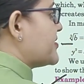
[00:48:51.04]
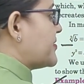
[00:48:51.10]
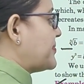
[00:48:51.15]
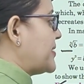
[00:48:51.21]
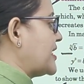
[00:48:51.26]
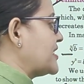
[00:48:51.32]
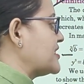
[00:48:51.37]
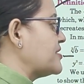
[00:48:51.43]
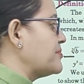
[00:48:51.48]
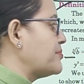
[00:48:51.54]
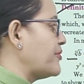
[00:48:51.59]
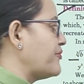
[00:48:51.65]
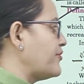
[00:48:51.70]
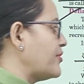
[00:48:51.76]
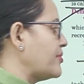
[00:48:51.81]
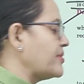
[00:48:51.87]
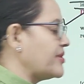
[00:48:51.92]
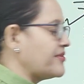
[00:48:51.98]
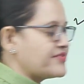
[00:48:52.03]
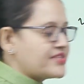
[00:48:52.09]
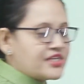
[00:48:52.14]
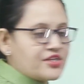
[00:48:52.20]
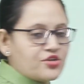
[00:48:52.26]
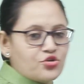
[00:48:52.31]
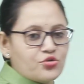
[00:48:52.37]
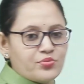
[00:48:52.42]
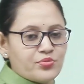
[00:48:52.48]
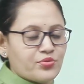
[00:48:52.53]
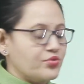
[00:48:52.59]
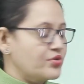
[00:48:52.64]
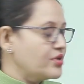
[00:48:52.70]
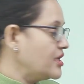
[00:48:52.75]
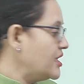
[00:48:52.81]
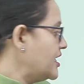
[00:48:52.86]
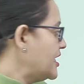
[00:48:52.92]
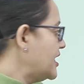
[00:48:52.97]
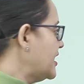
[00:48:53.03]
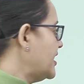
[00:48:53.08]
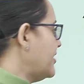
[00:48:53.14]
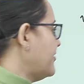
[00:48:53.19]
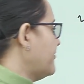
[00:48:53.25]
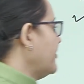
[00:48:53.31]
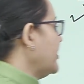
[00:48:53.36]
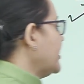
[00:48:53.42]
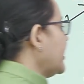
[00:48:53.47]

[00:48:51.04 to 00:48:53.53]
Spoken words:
subtraction performed gives the cube root. We